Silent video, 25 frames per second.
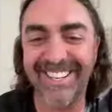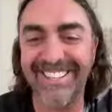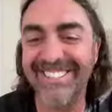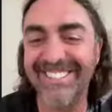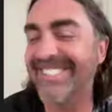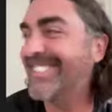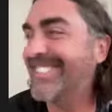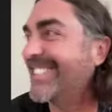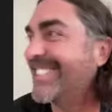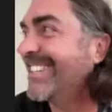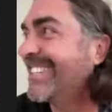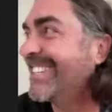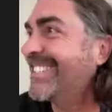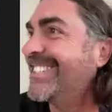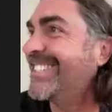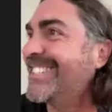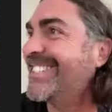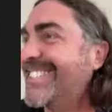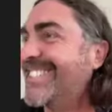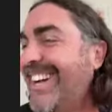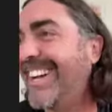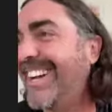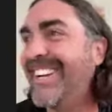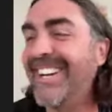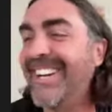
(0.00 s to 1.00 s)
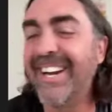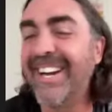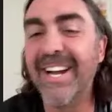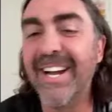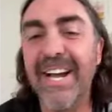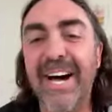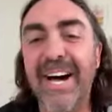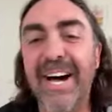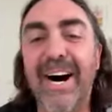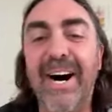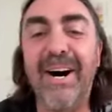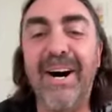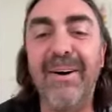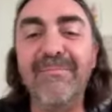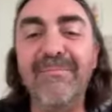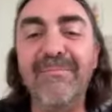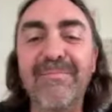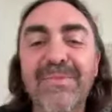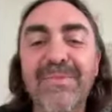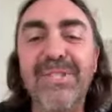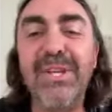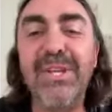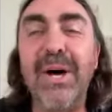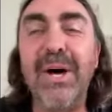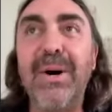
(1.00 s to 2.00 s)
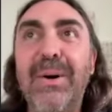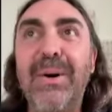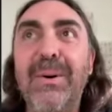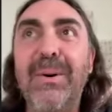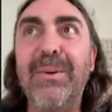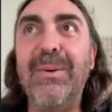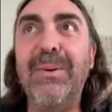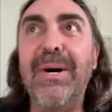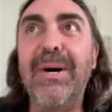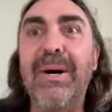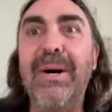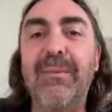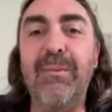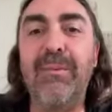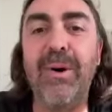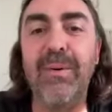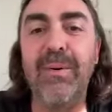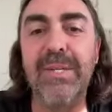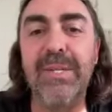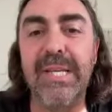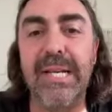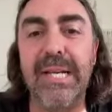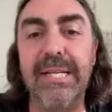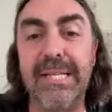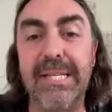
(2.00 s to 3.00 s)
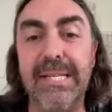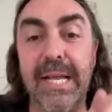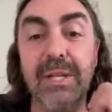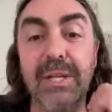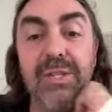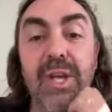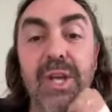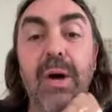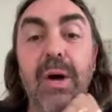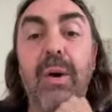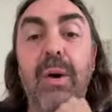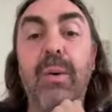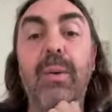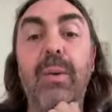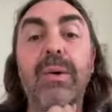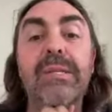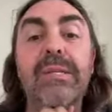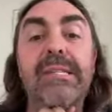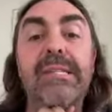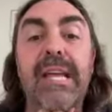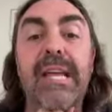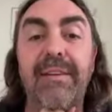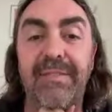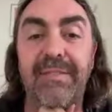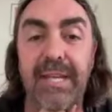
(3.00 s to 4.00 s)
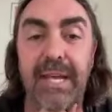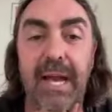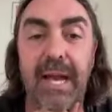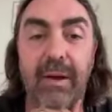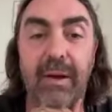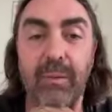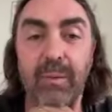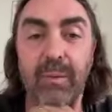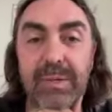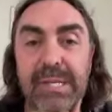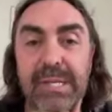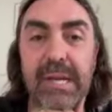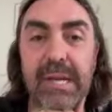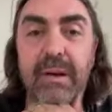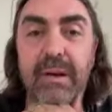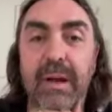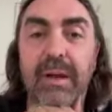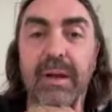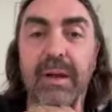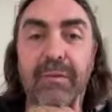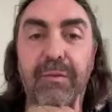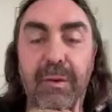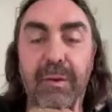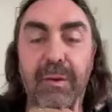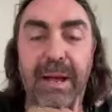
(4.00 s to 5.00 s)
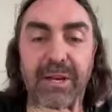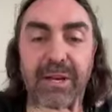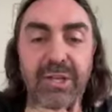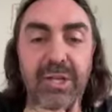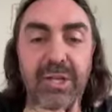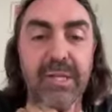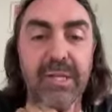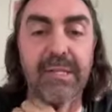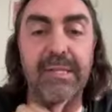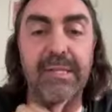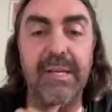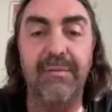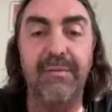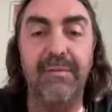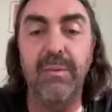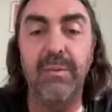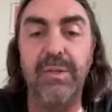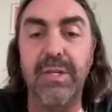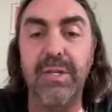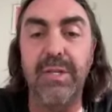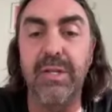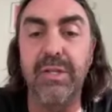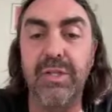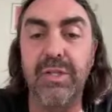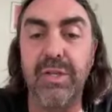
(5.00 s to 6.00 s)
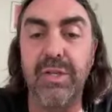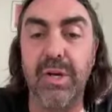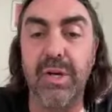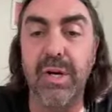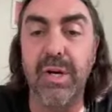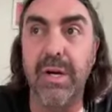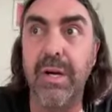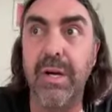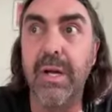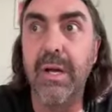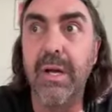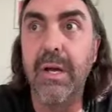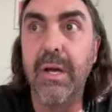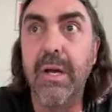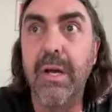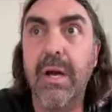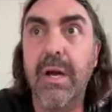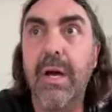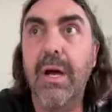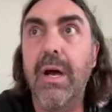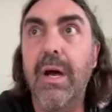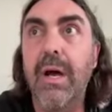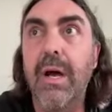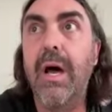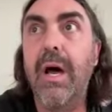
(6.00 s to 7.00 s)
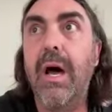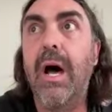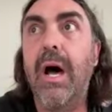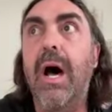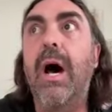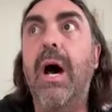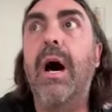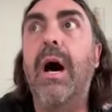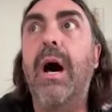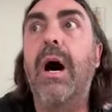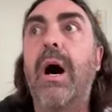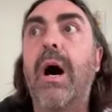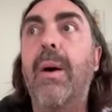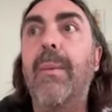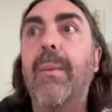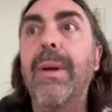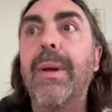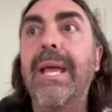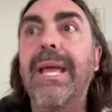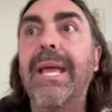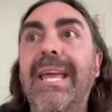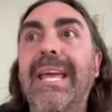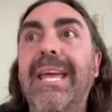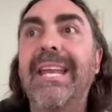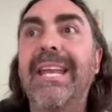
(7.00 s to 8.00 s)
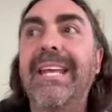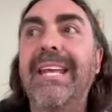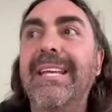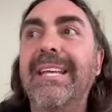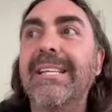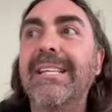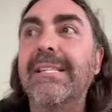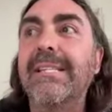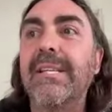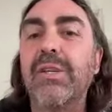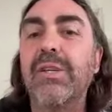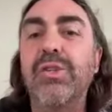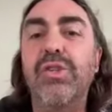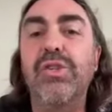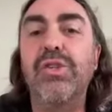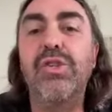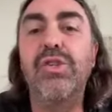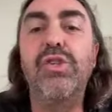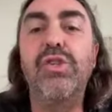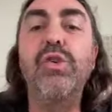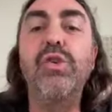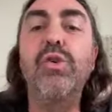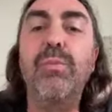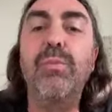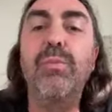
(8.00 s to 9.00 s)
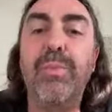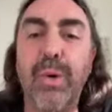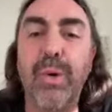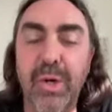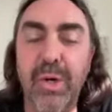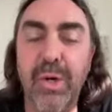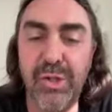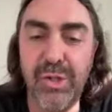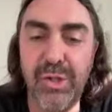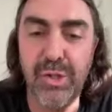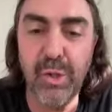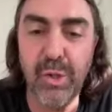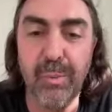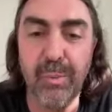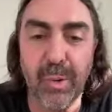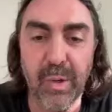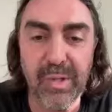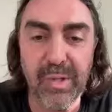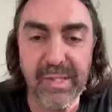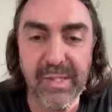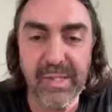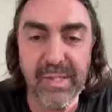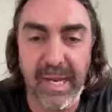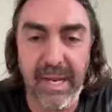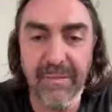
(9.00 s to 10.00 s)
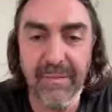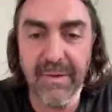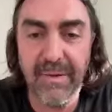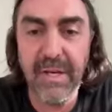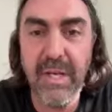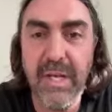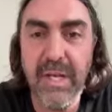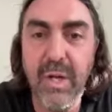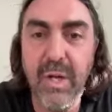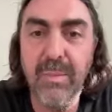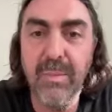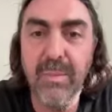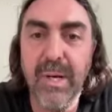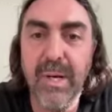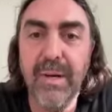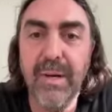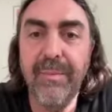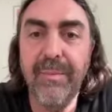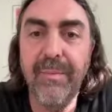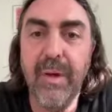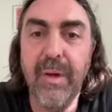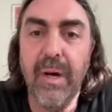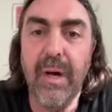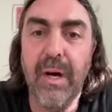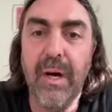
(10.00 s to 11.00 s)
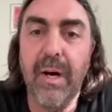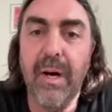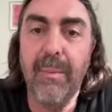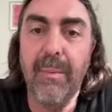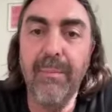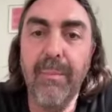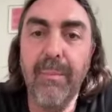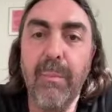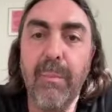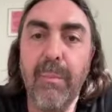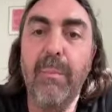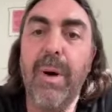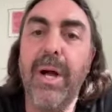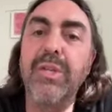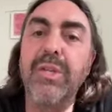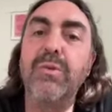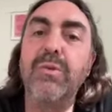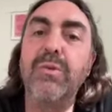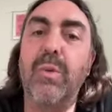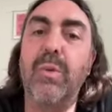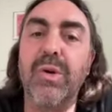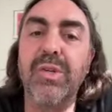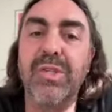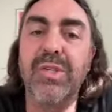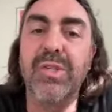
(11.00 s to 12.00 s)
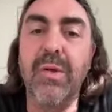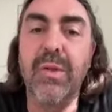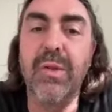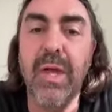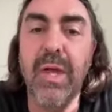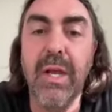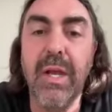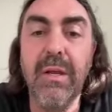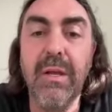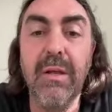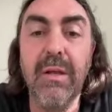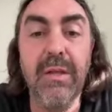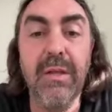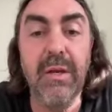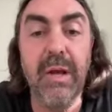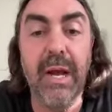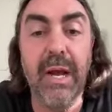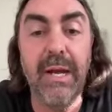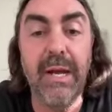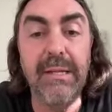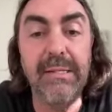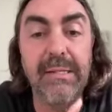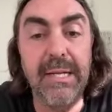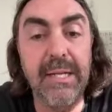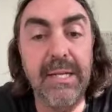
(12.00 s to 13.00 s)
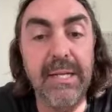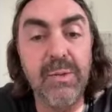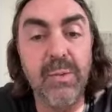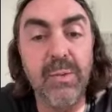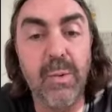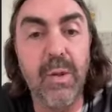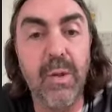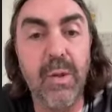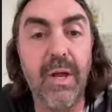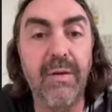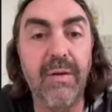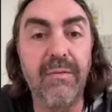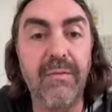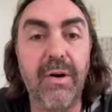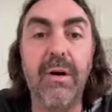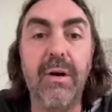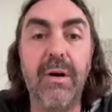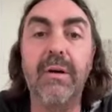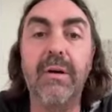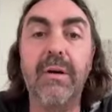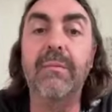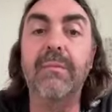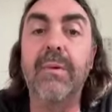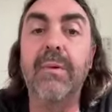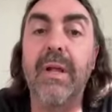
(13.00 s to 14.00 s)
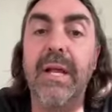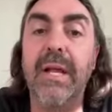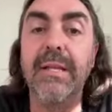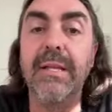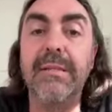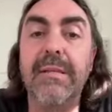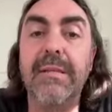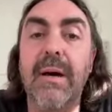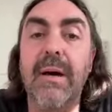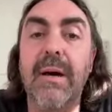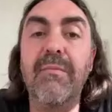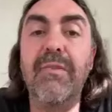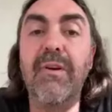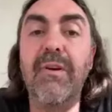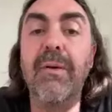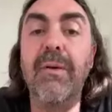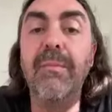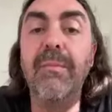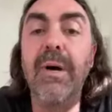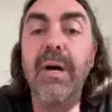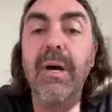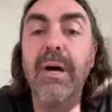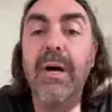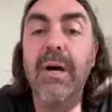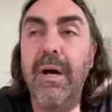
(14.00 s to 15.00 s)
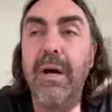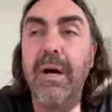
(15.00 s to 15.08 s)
I just got here. So what was I gonna say? So safety. I was hearing from Ashley that safety was a concern. It is super safe in Cuba. Much more so than the United States, where a lot of our clients come from.